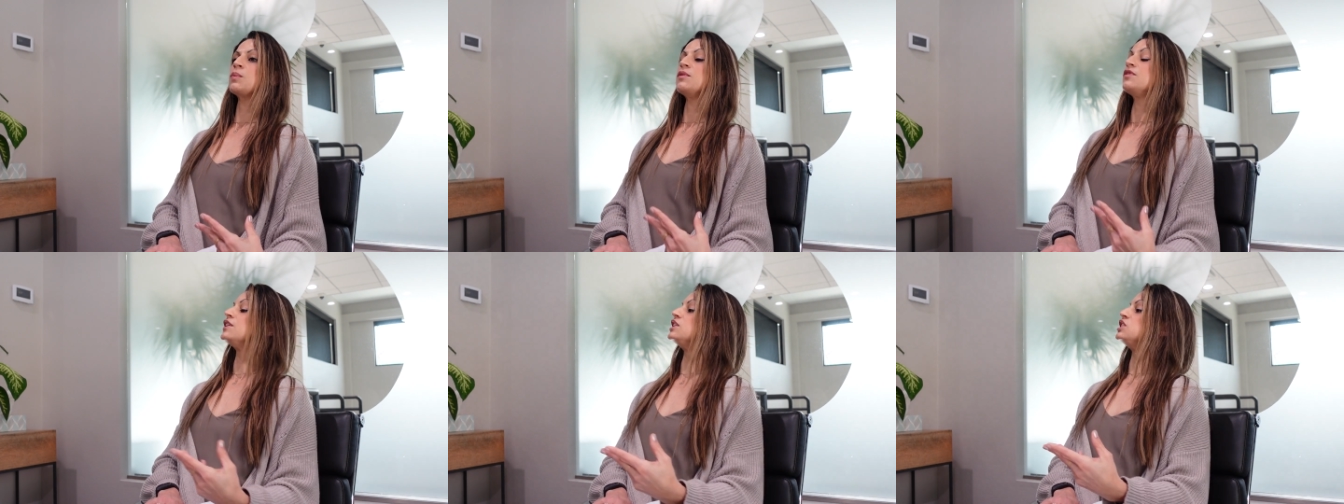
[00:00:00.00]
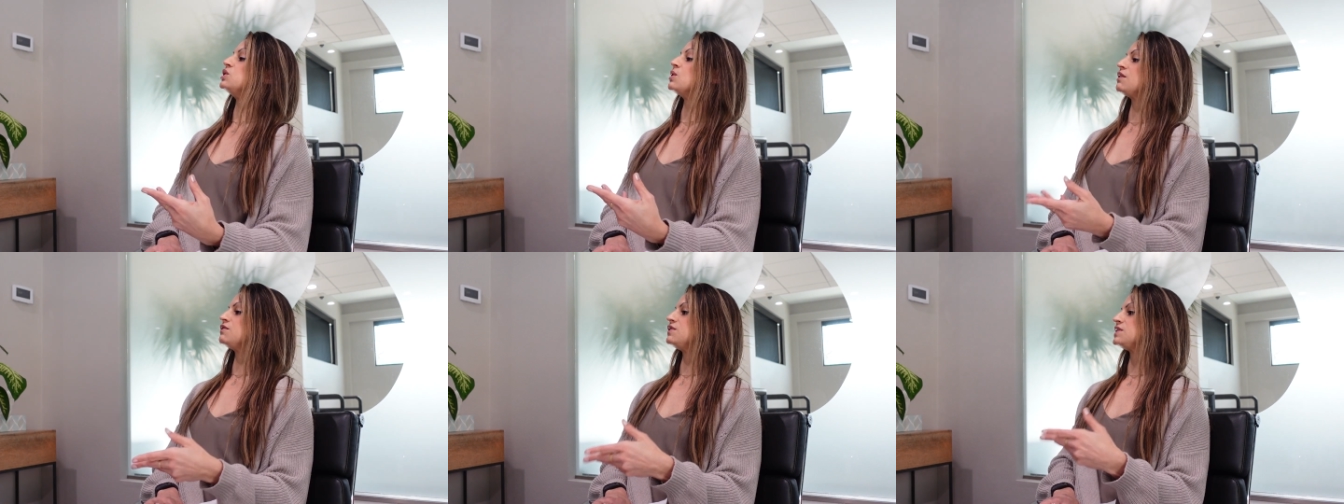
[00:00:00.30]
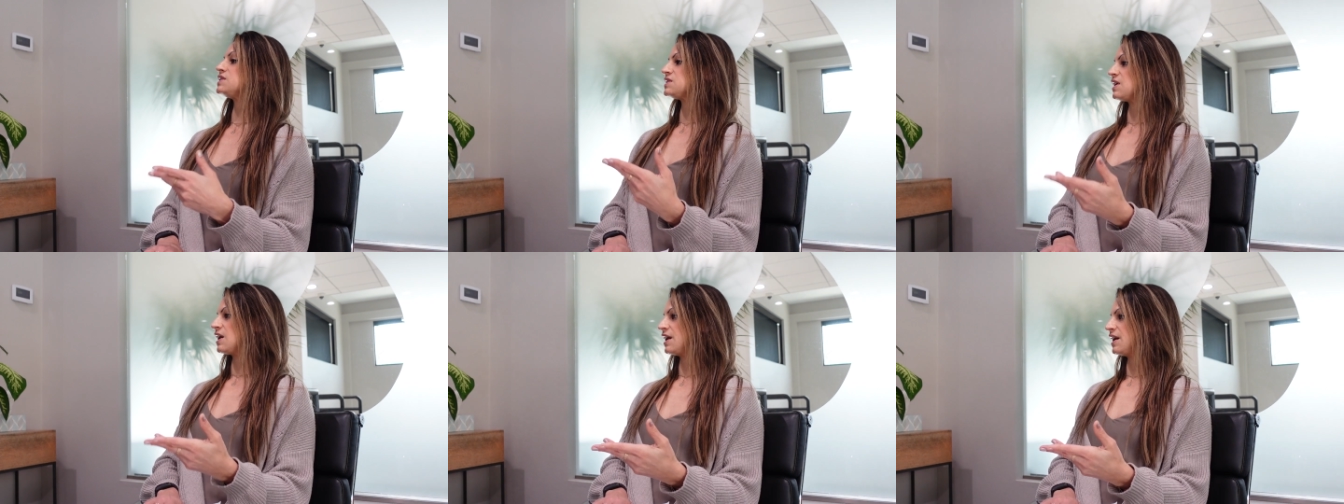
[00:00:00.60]
but then you have the
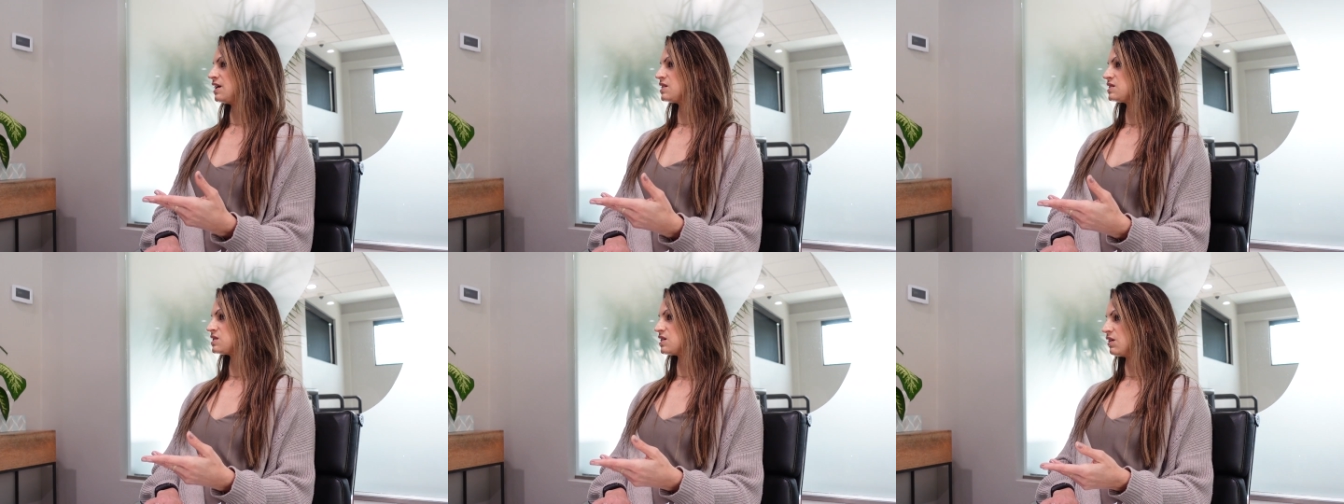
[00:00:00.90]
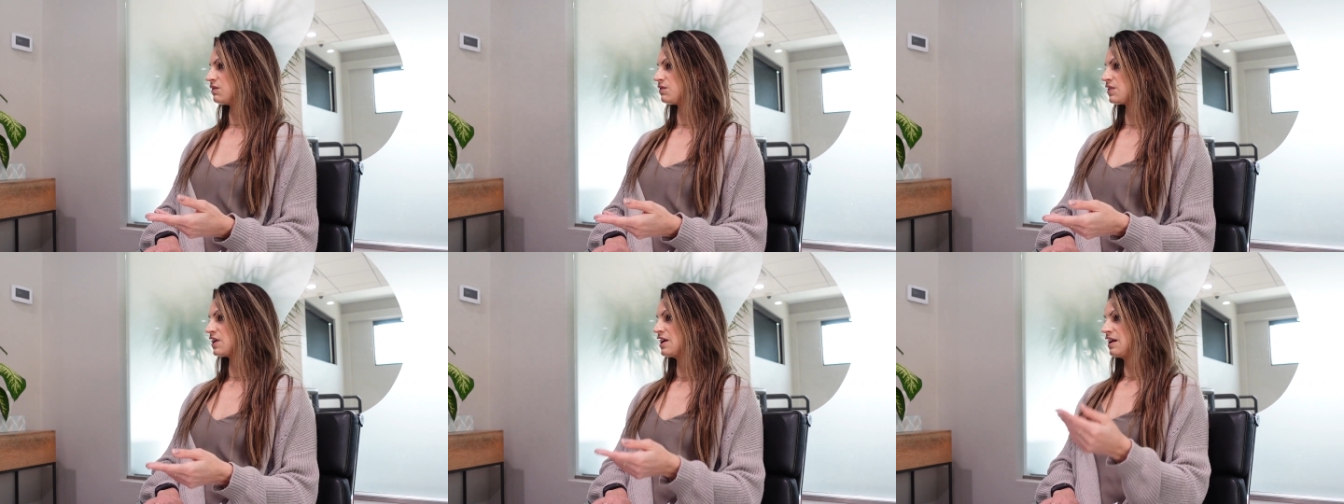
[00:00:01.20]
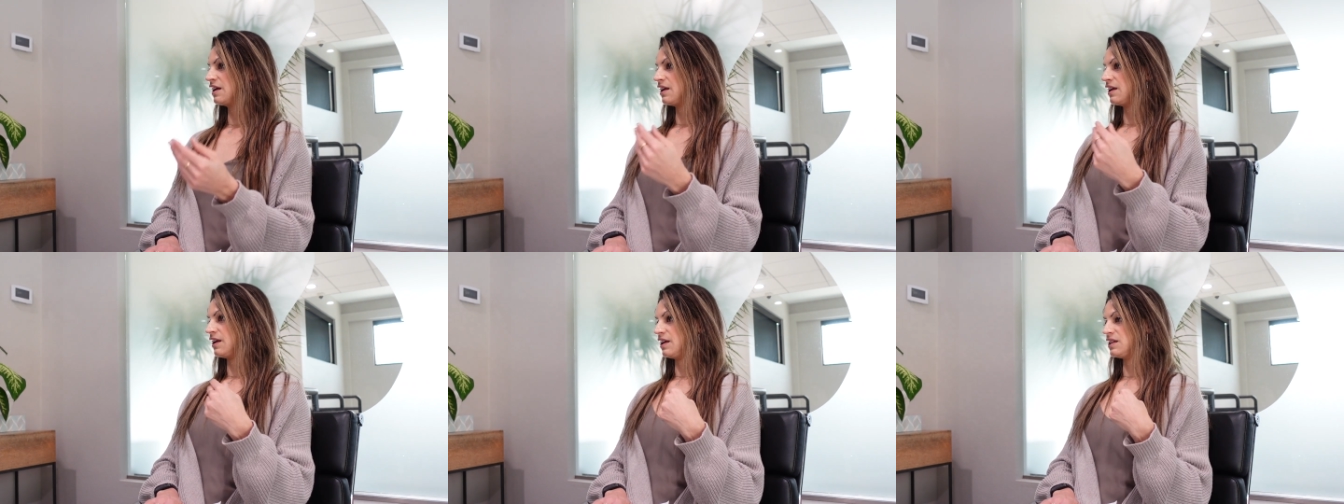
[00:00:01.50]
science of
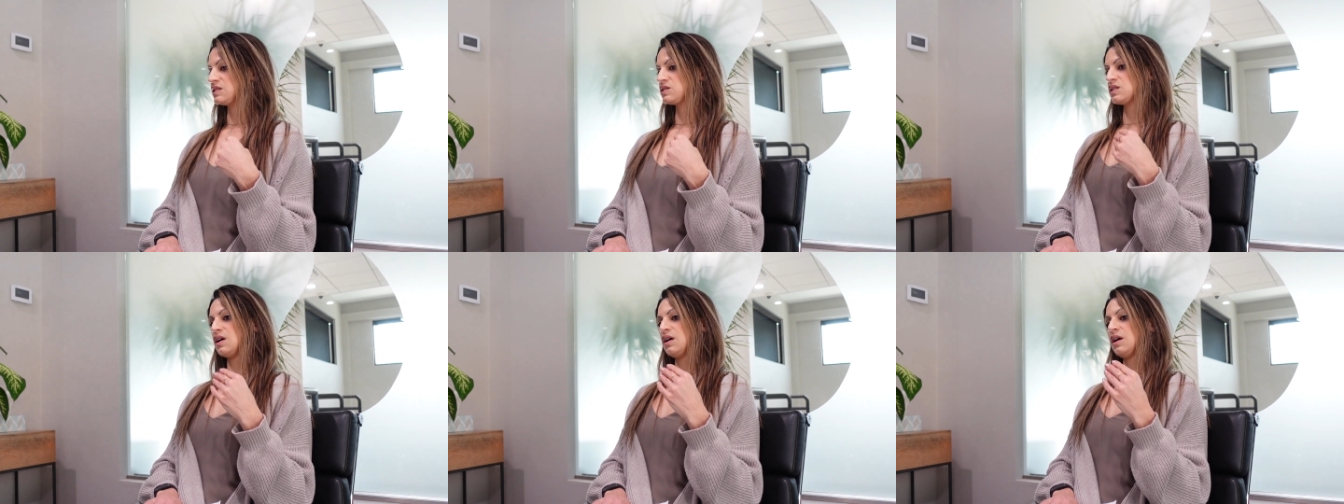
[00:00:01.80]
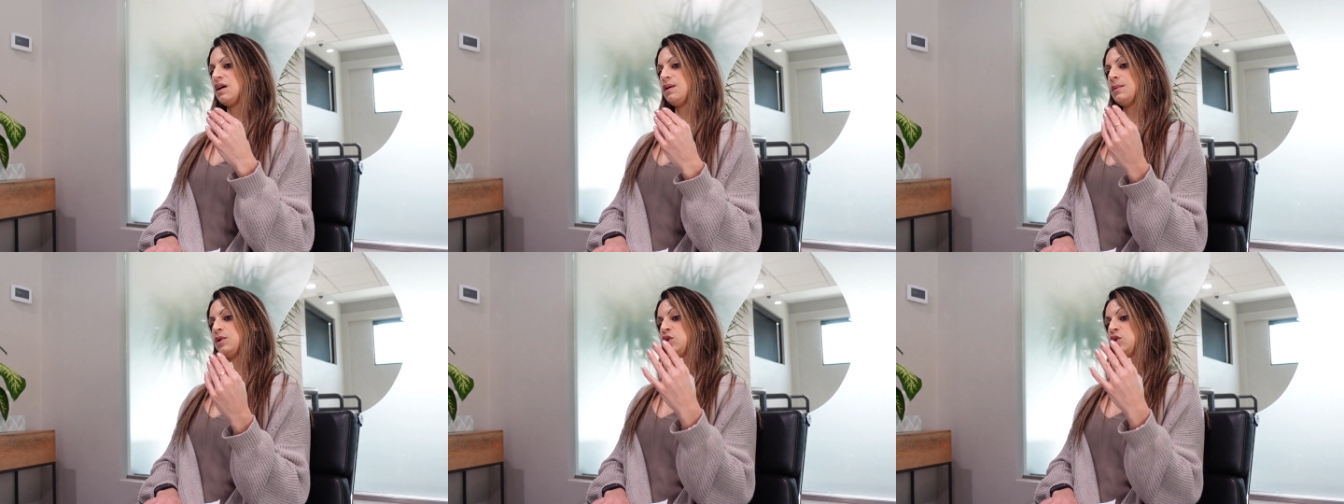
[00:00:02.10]
it's uh,